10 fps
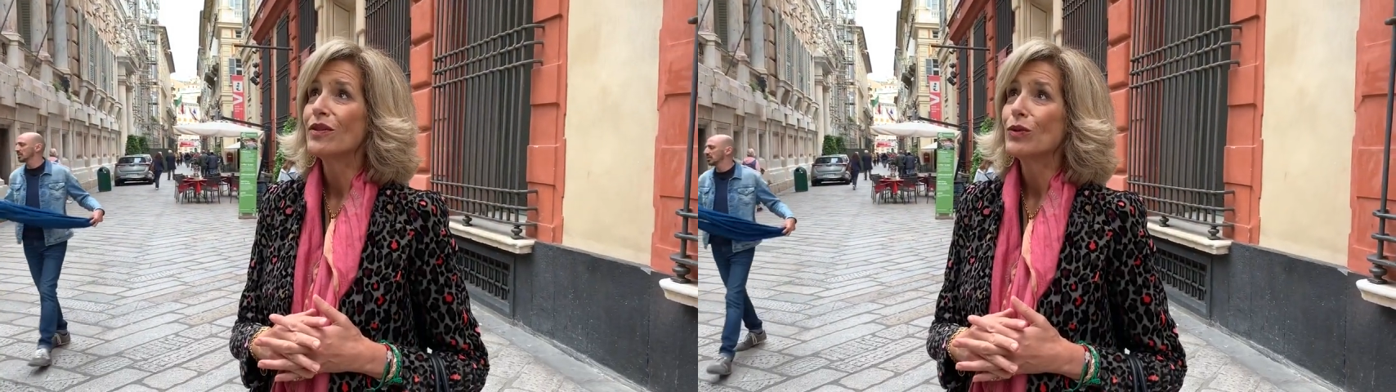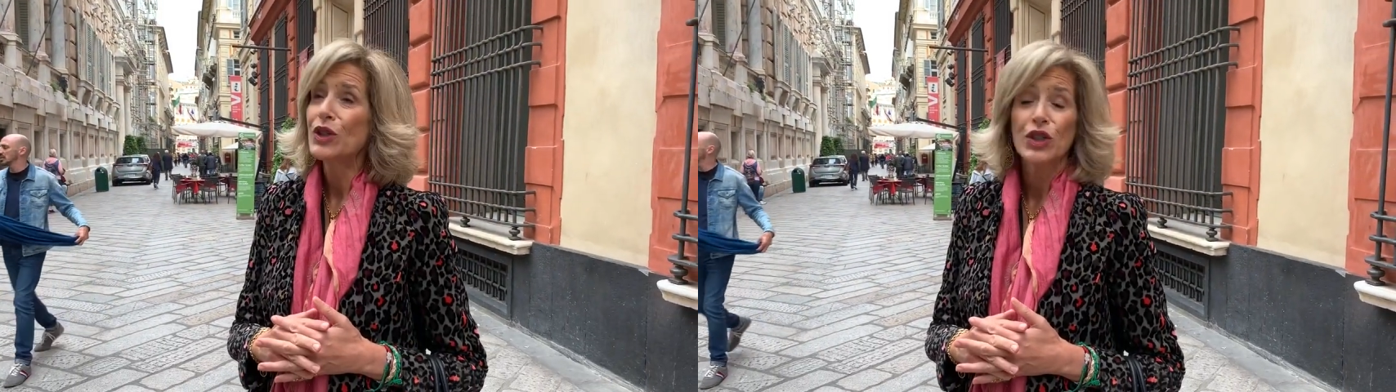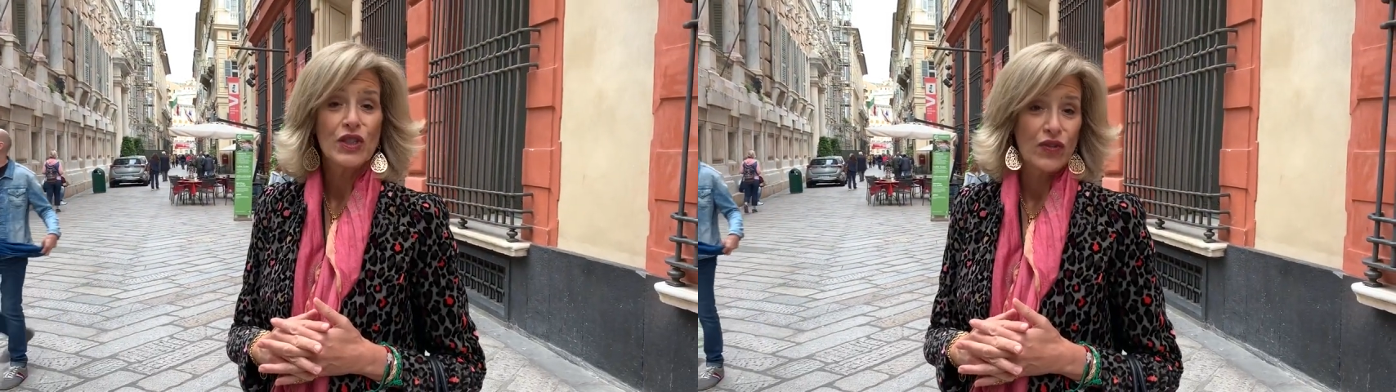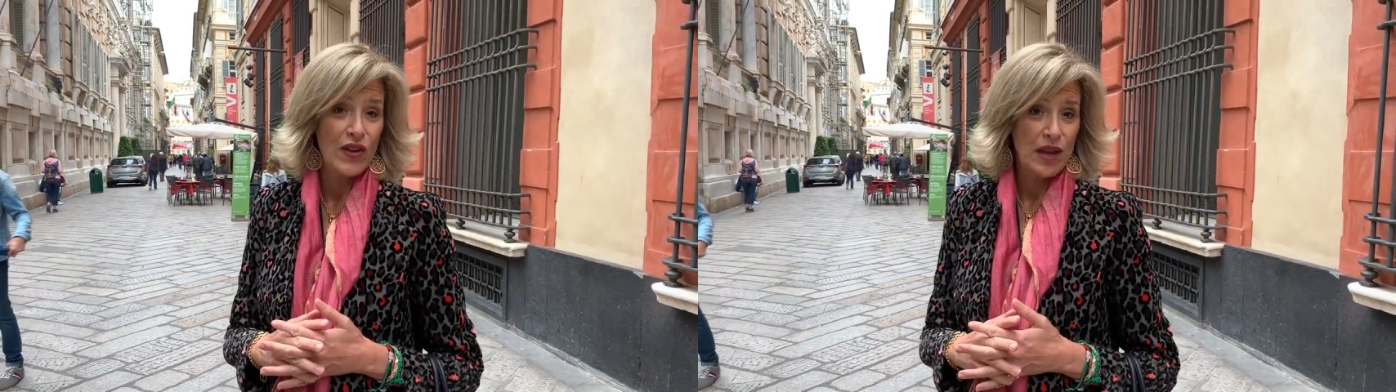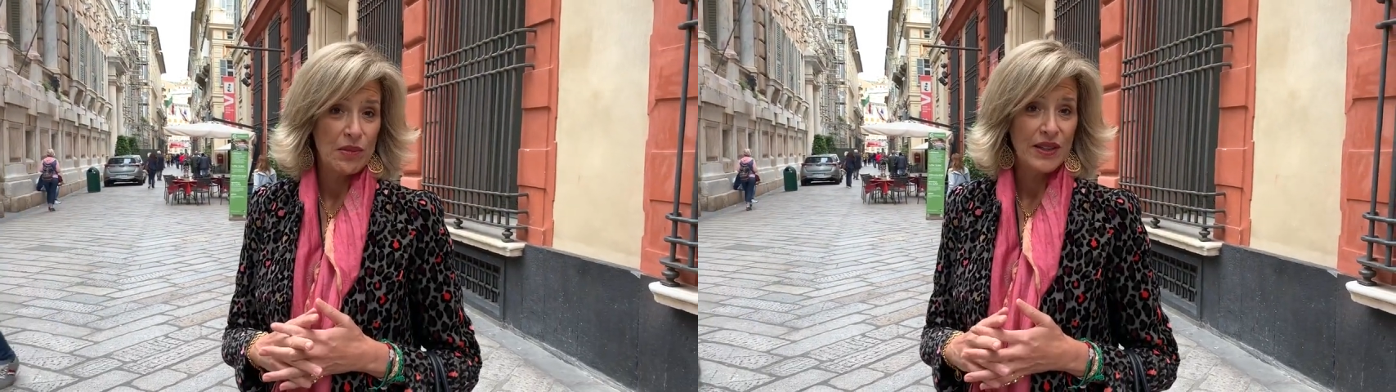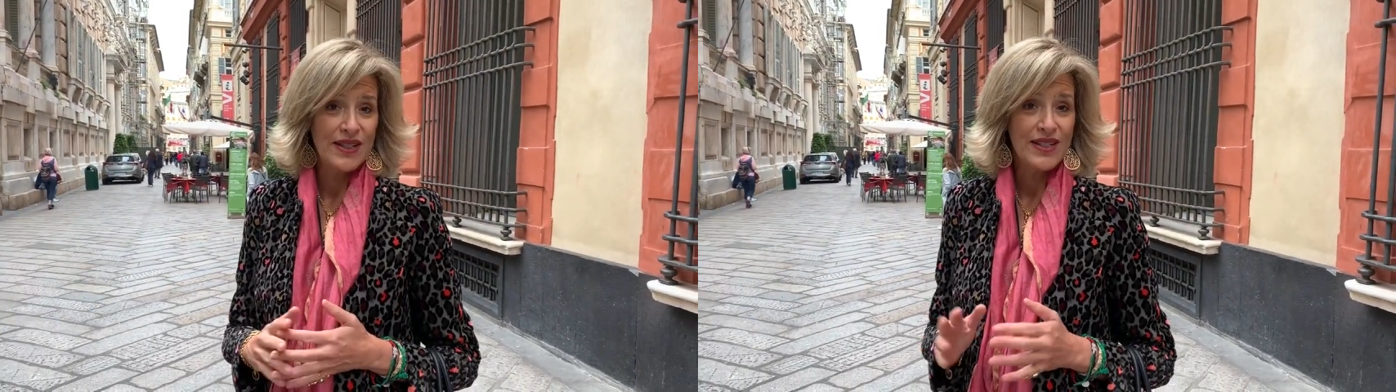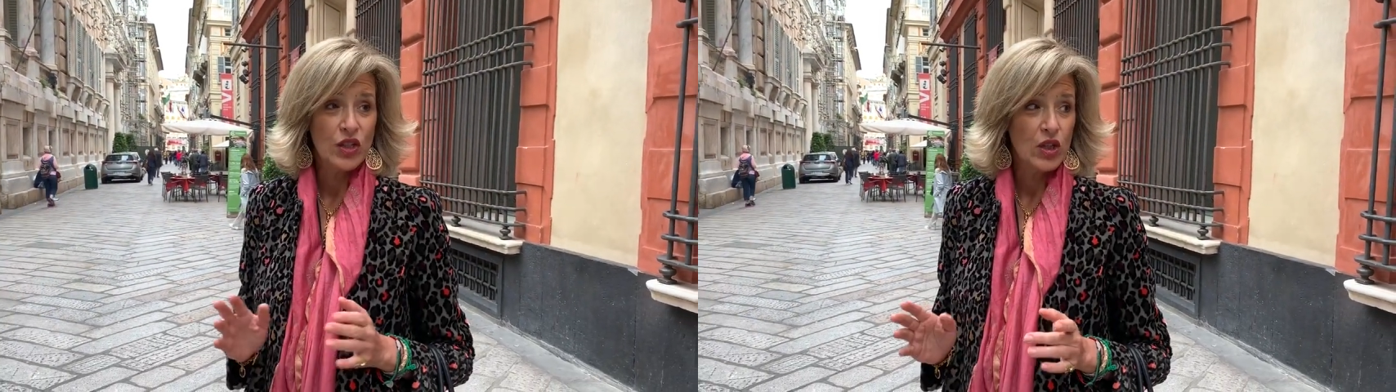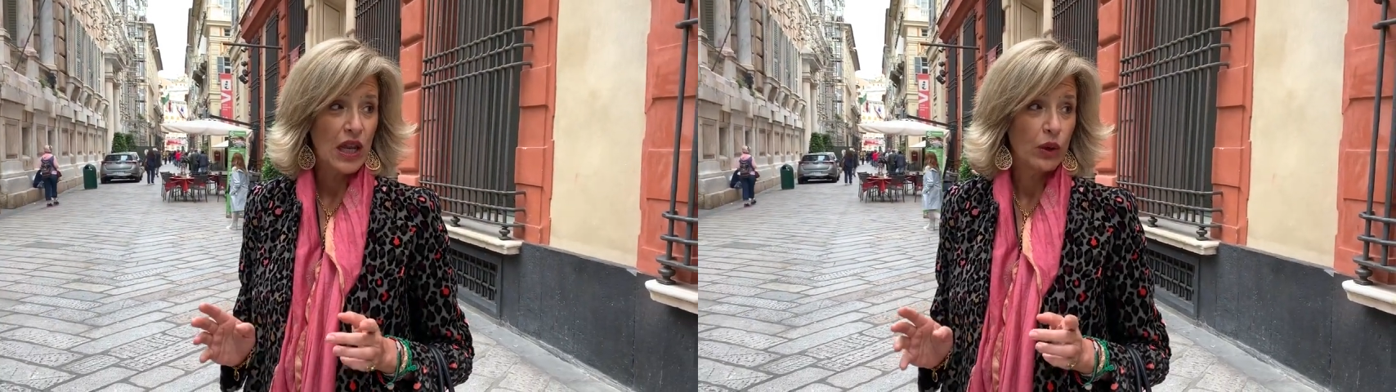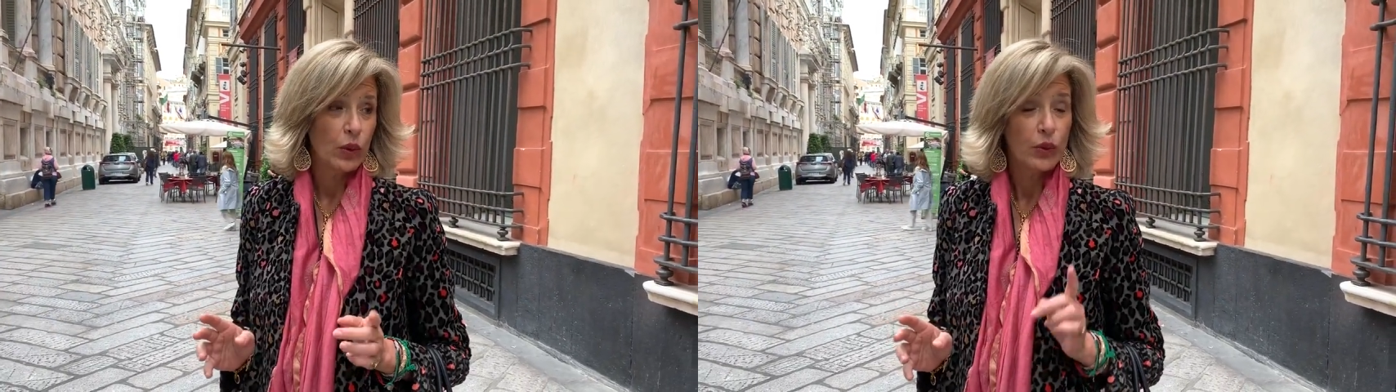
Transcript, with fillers: the richest families in Genoa,